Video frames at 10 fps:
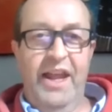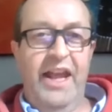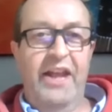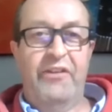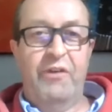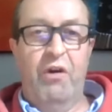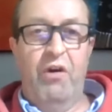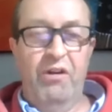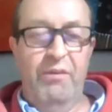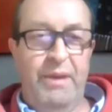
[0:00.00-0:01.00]
It's
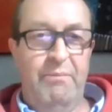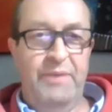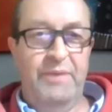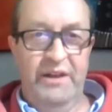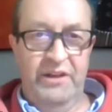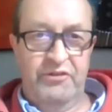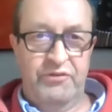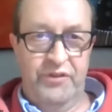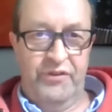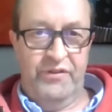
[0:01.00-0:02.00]
all about building
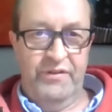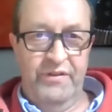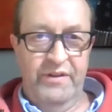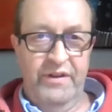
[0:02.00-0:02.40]
trust